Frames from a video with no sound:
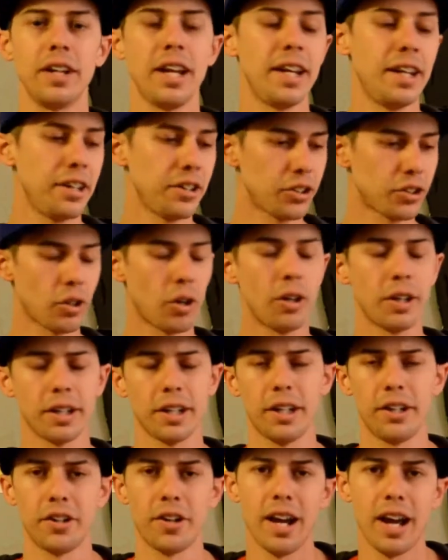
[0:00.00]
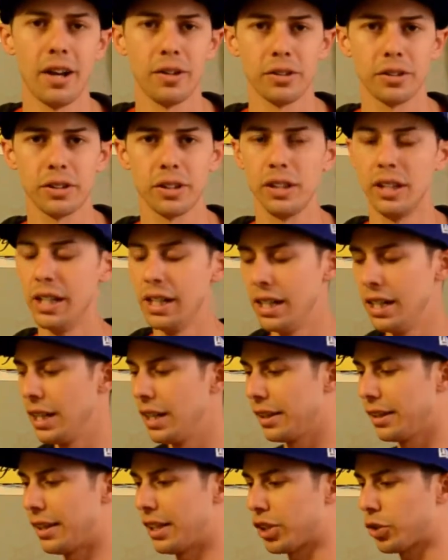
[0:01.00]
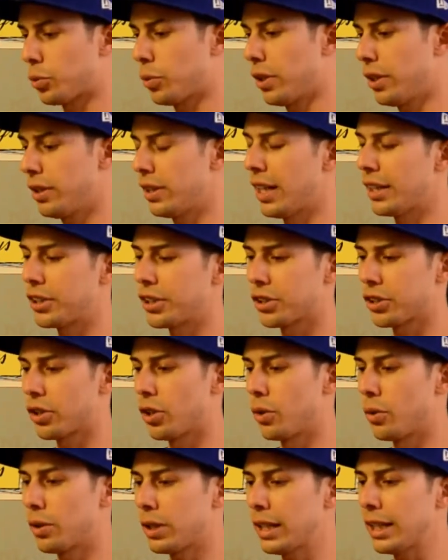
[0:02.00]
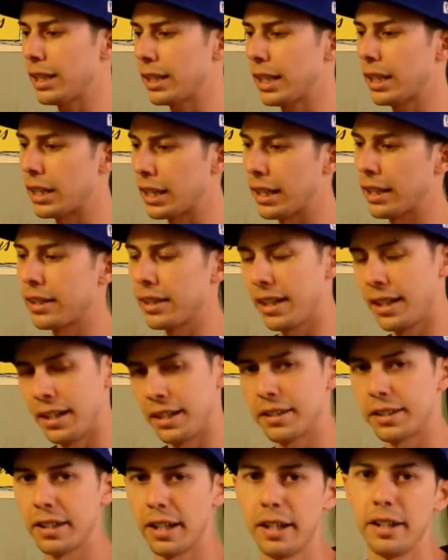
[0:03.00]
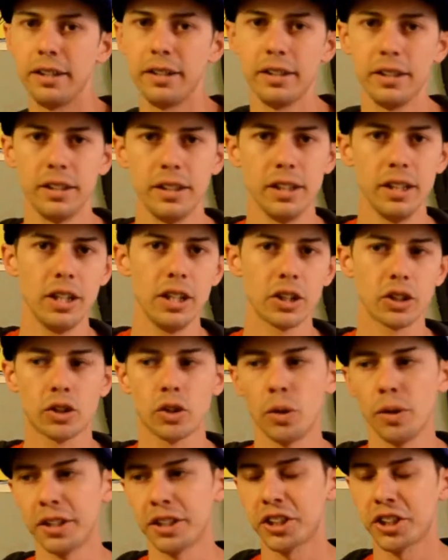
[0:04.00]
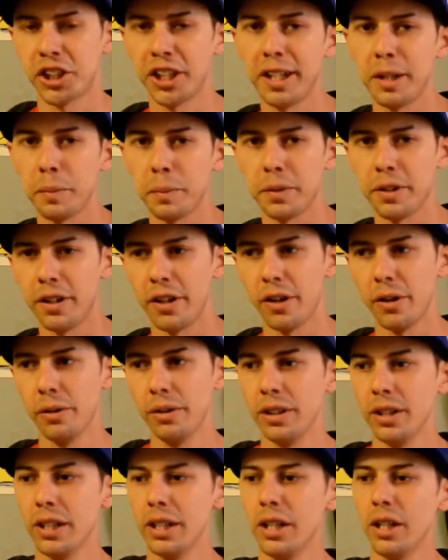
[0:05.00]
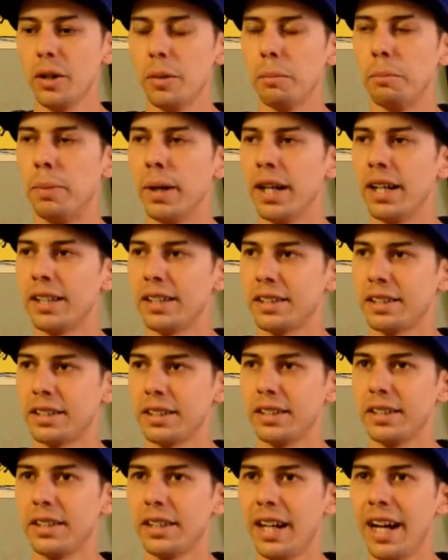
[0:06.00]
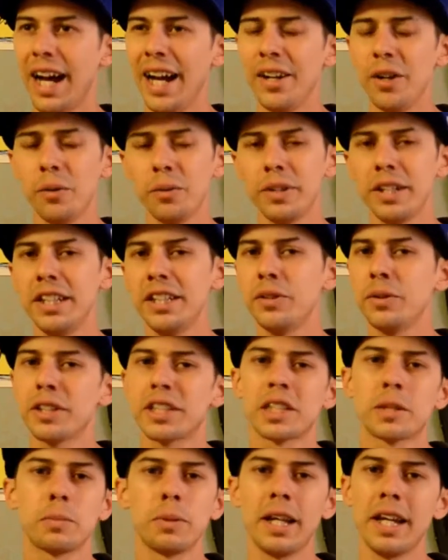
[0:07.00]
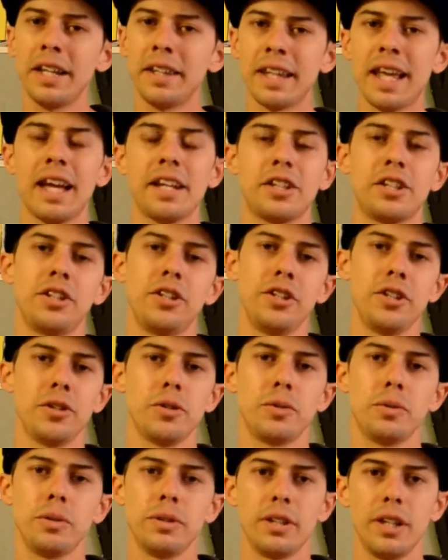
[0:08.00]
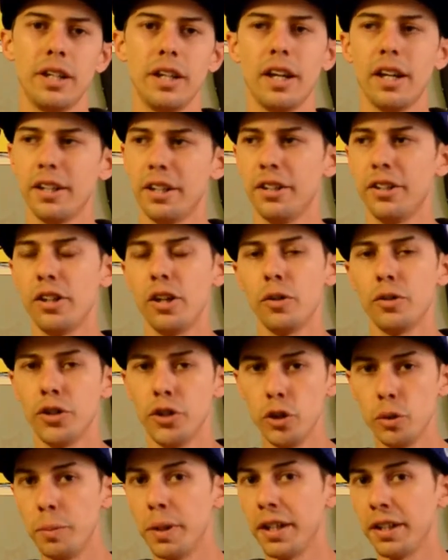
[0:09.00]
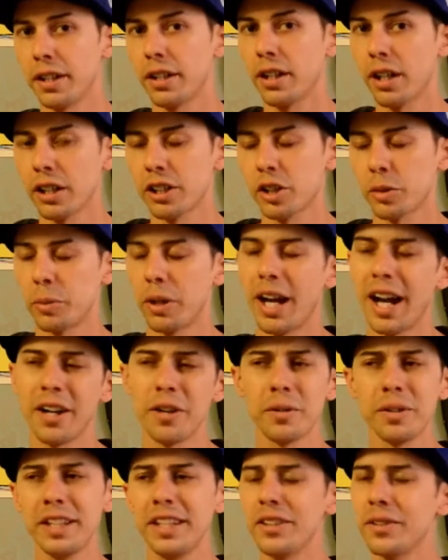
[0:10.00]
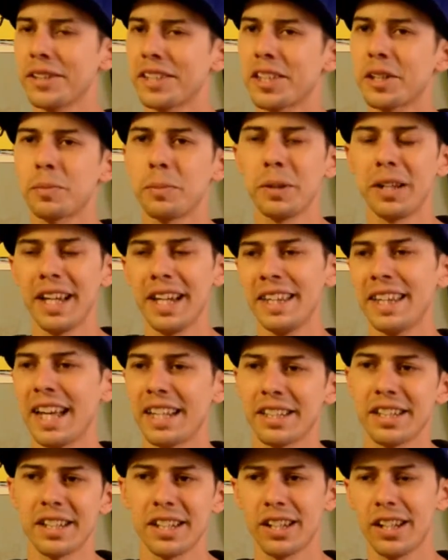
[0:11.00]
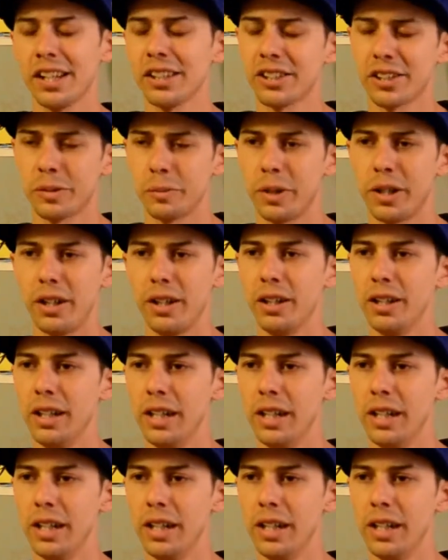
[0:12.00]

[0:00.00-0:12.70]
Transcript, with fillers: and installing it in your house. This one, I just go click, click, click, and it's done. So it's cheap, you know? But I don't need to explain that to you, eh, you know, you being the customer. I don't need to explain that to the customer,